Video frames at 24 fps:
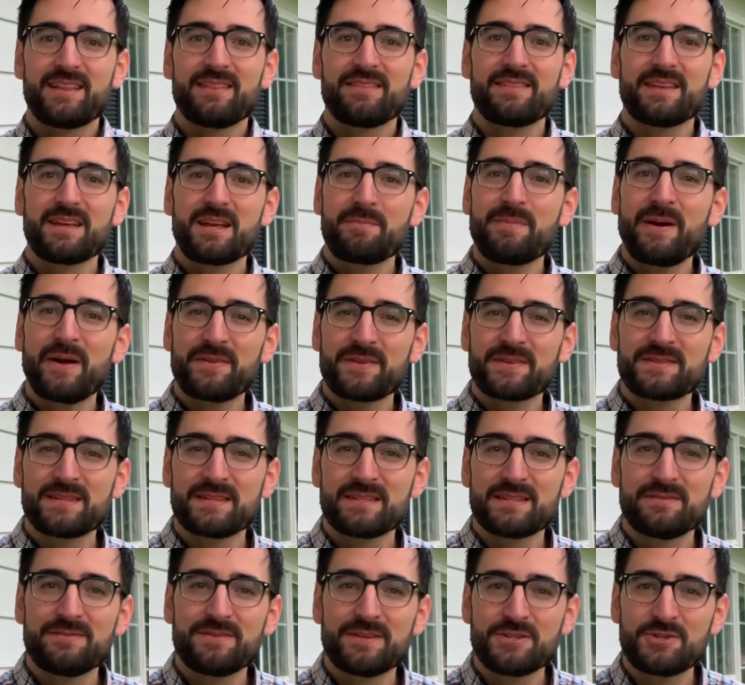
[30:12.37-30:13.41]
Think about this
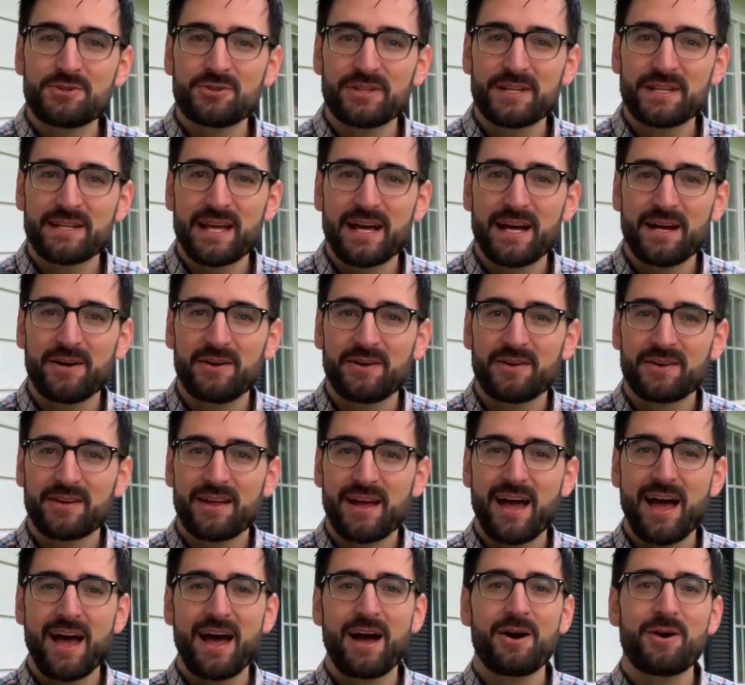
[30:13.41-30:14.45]
individually now.
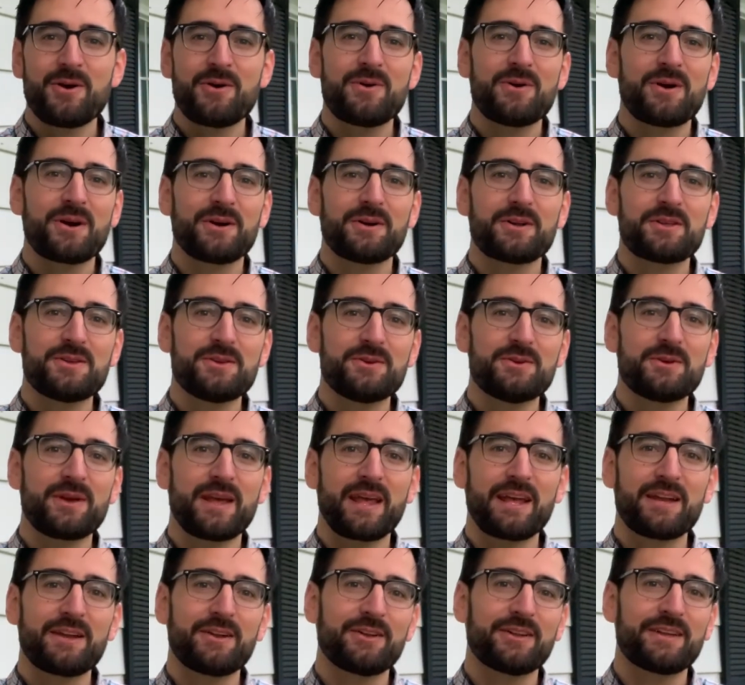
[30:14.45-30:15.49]
How are you
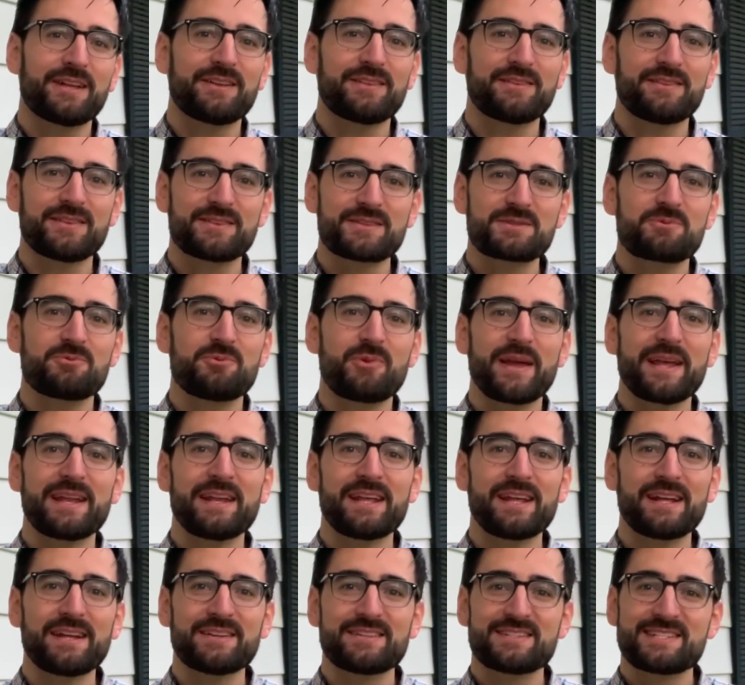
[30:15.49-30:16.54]
handling this
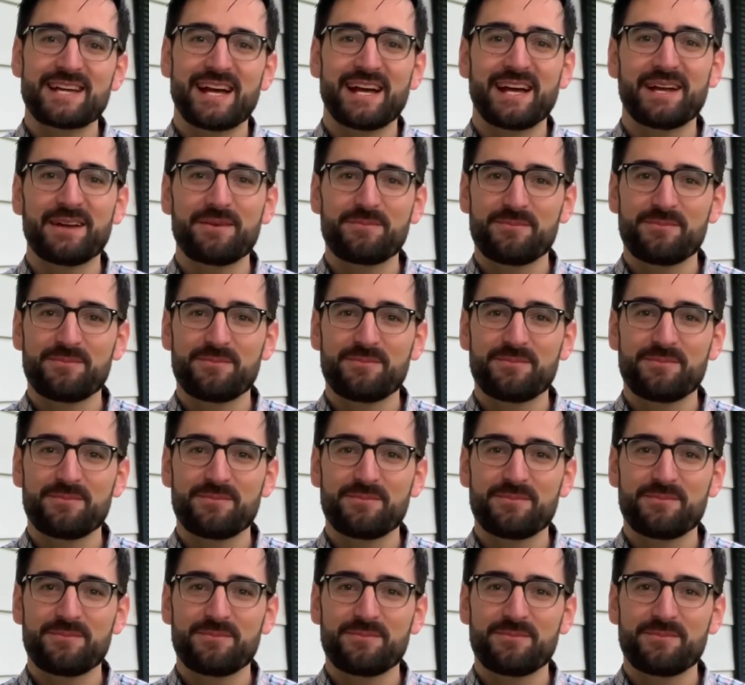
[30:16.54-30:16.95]
waiting time?